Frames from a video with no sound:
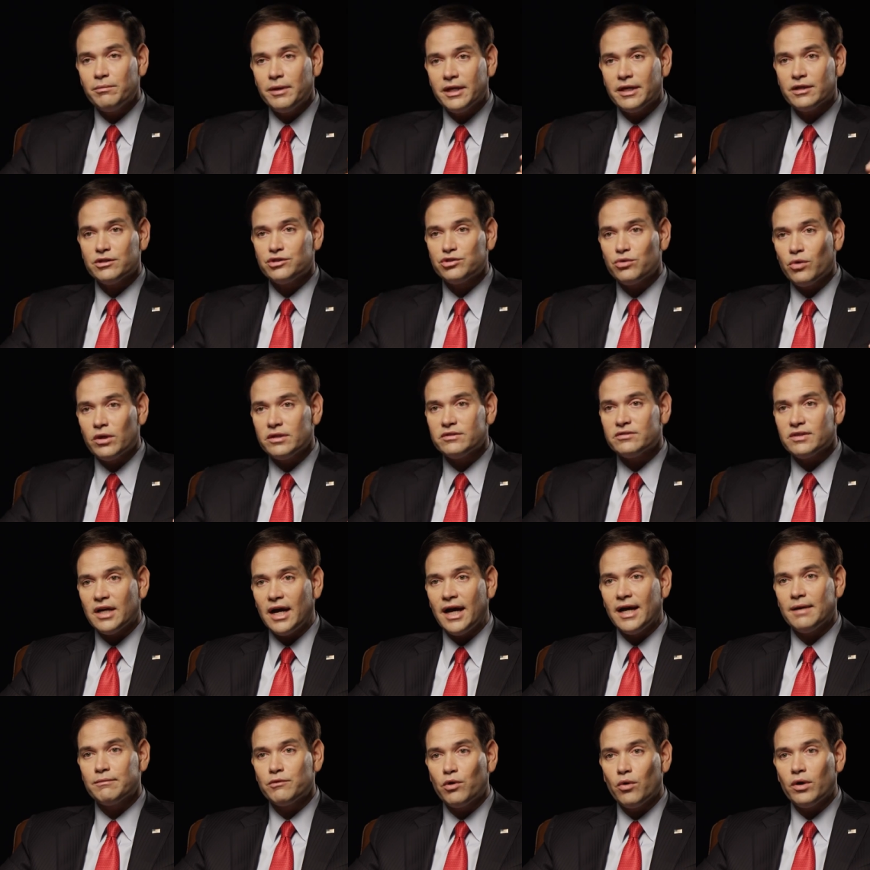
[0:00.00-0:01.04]
to make a choice,
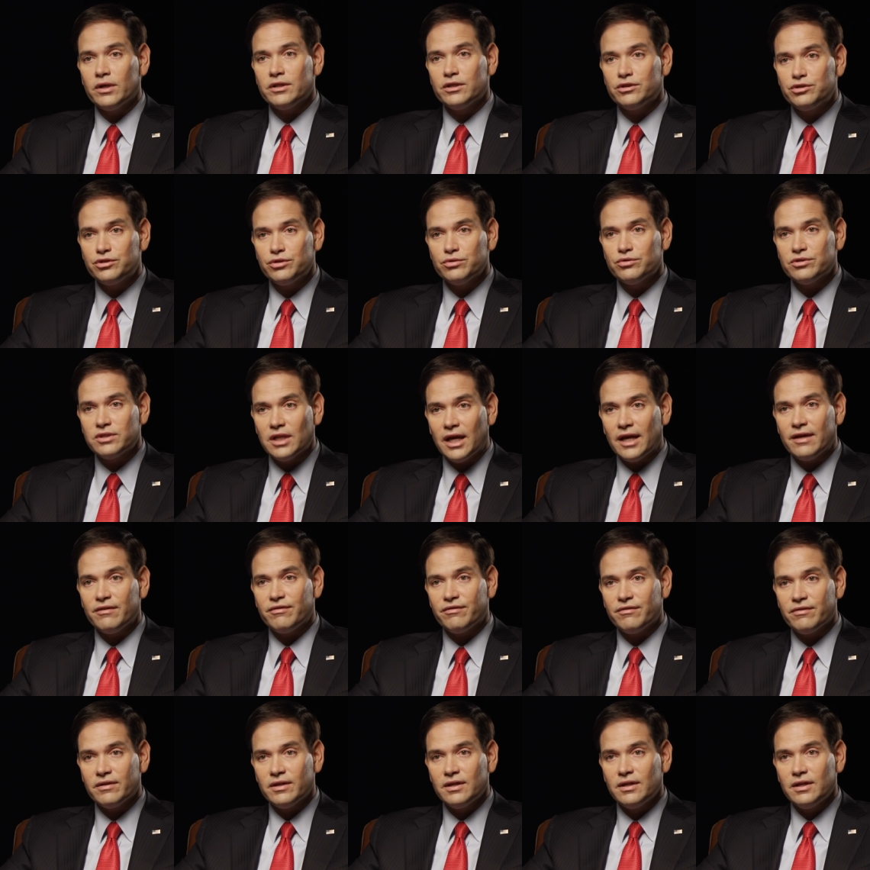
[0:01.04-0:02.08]
I am going to choose
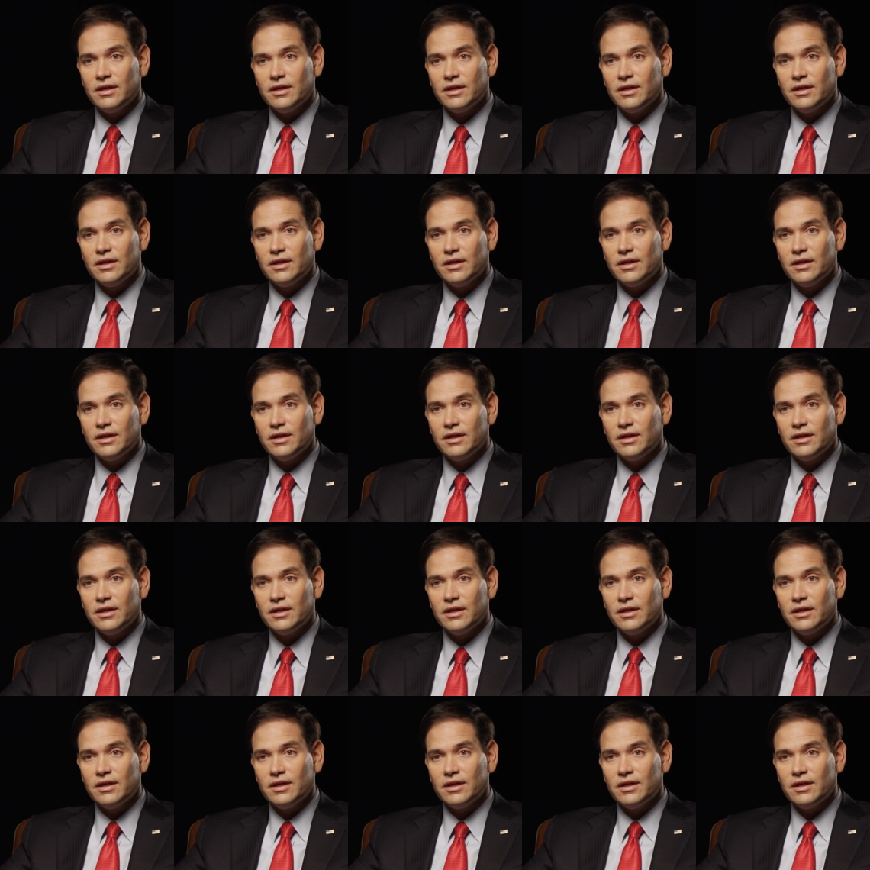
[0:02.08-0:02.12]
life.